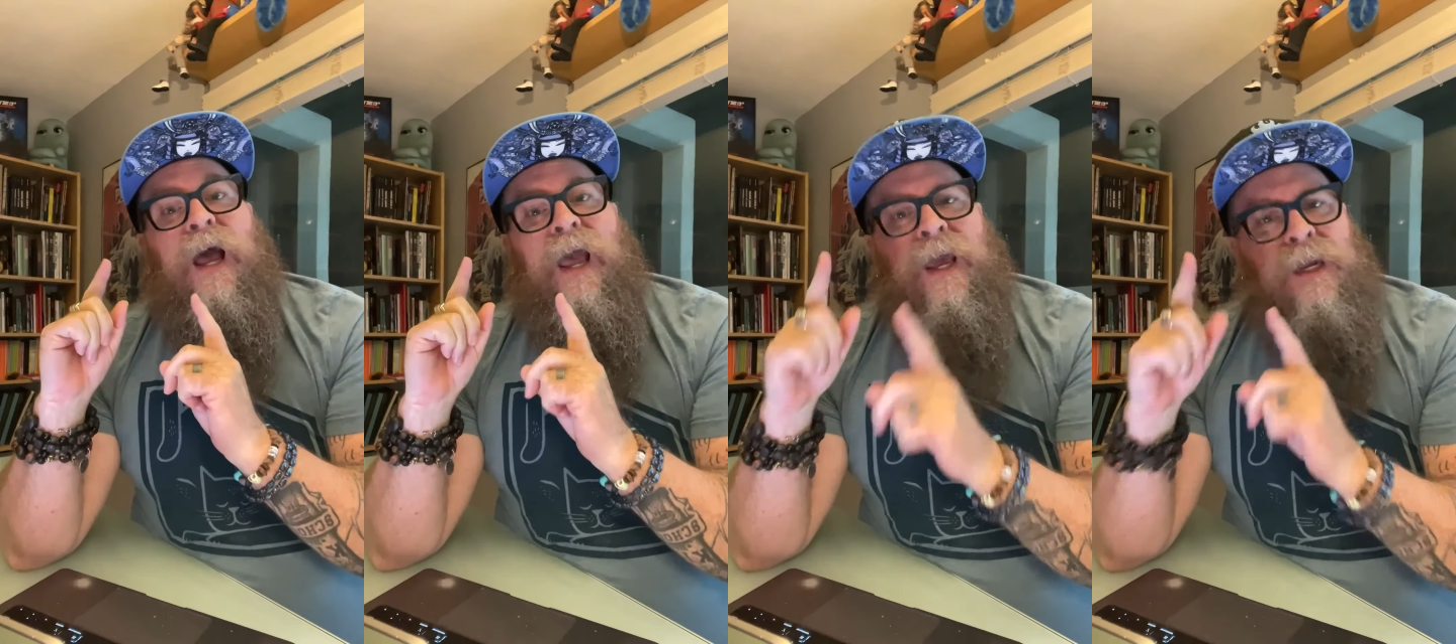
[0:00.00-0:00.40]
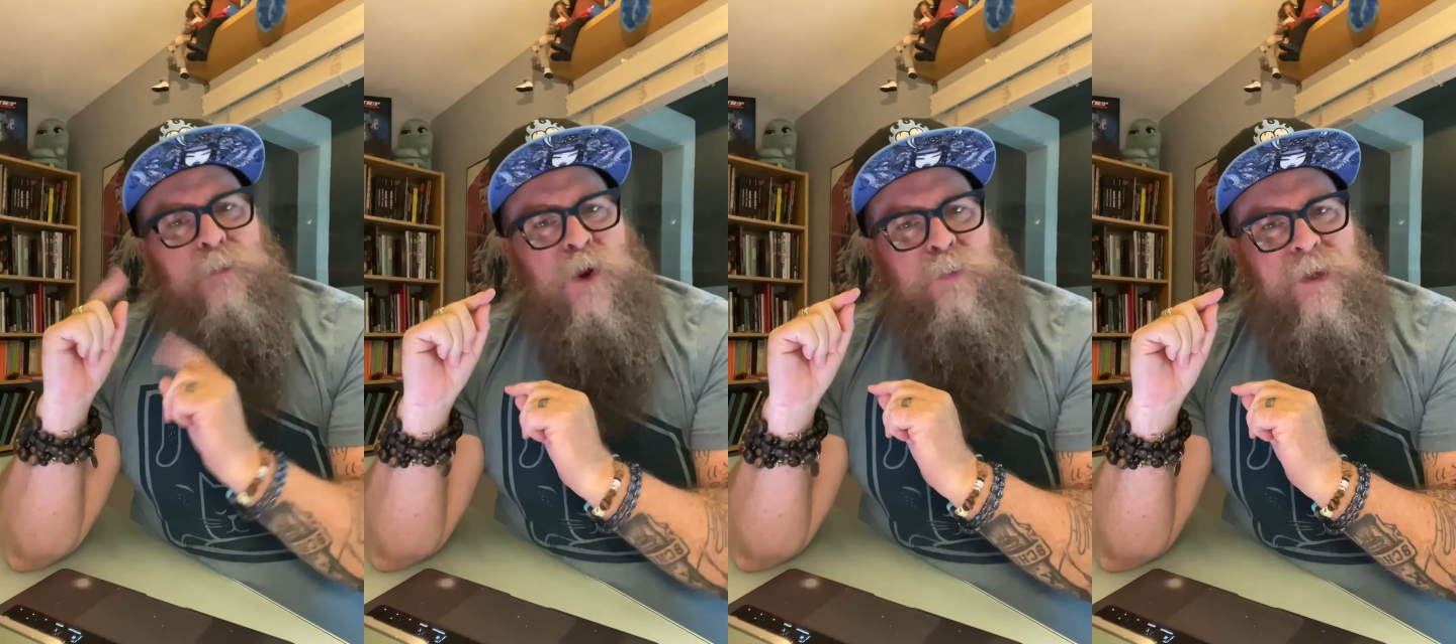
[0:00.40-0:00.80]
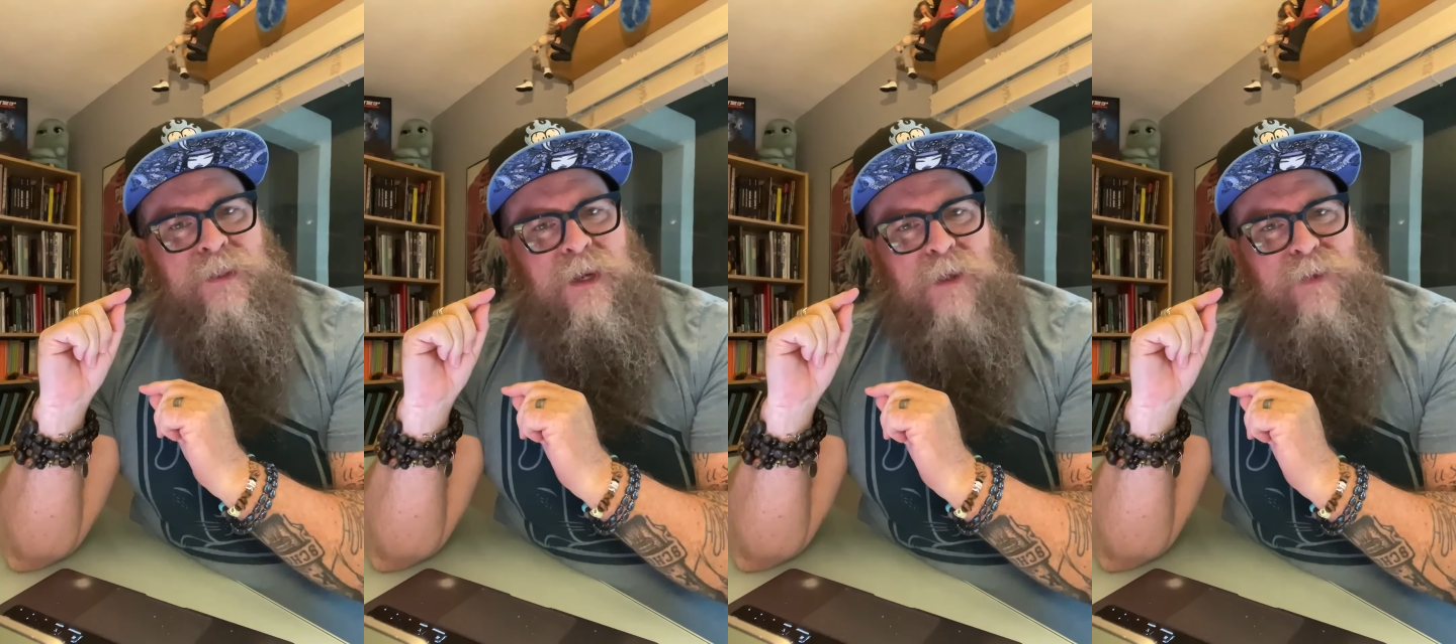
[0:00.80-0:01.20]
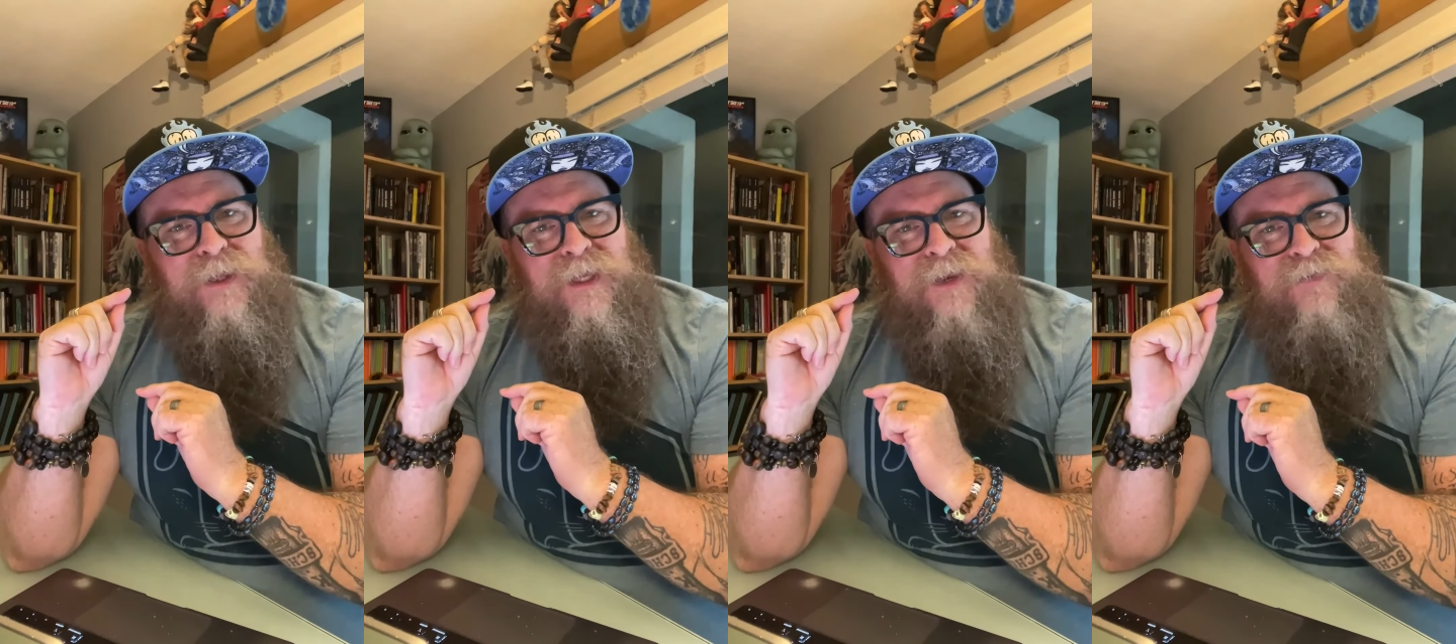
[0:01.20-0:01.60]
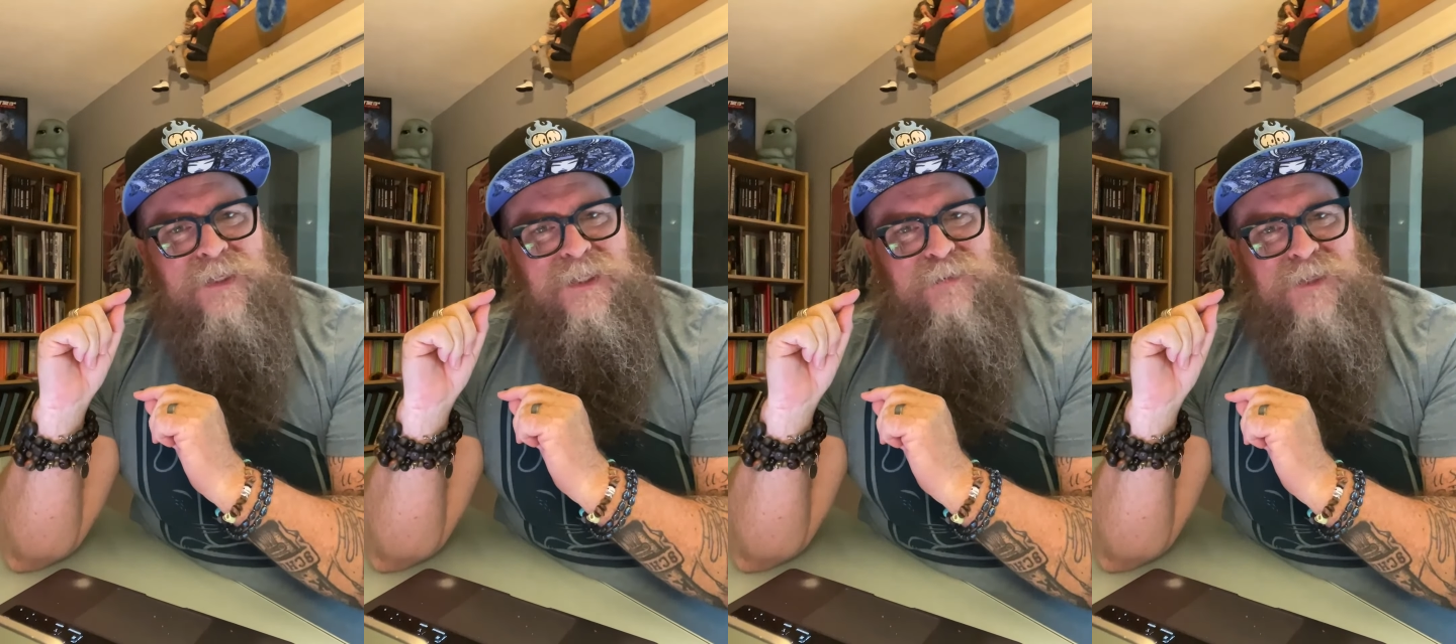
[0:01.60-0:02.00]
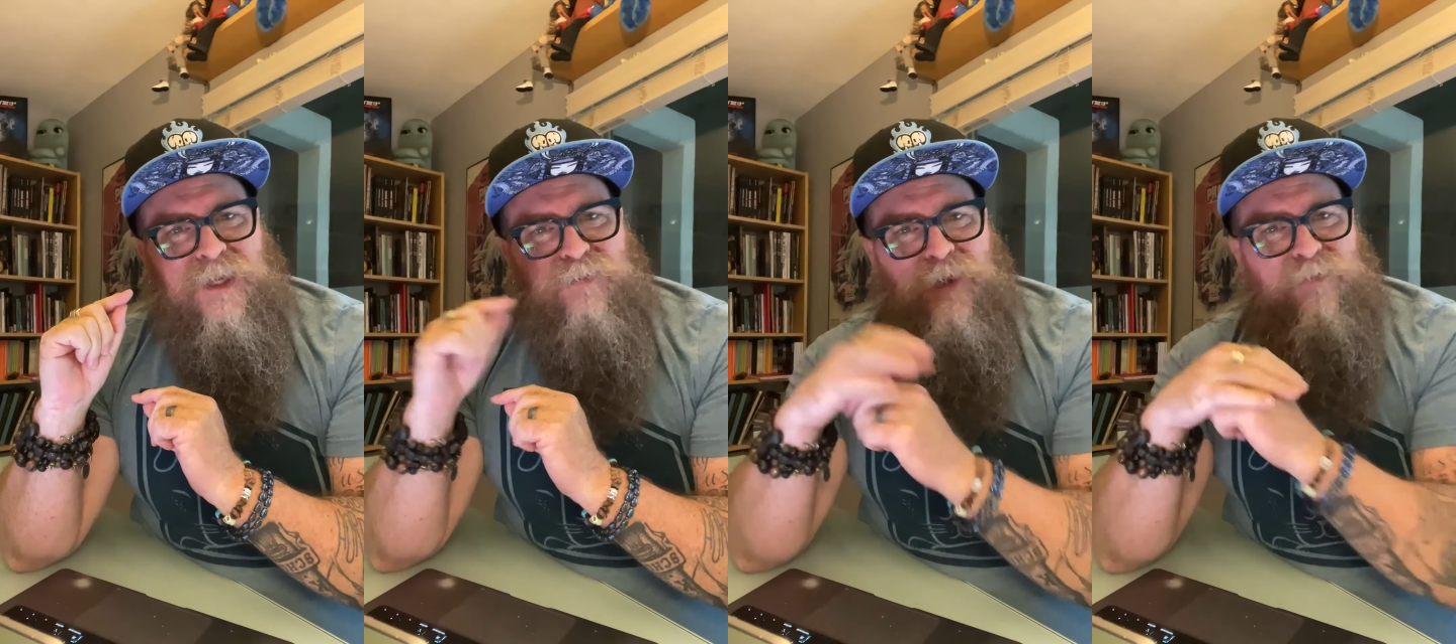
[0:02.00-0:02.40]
And I'm hoping that I'll be able to convince him to give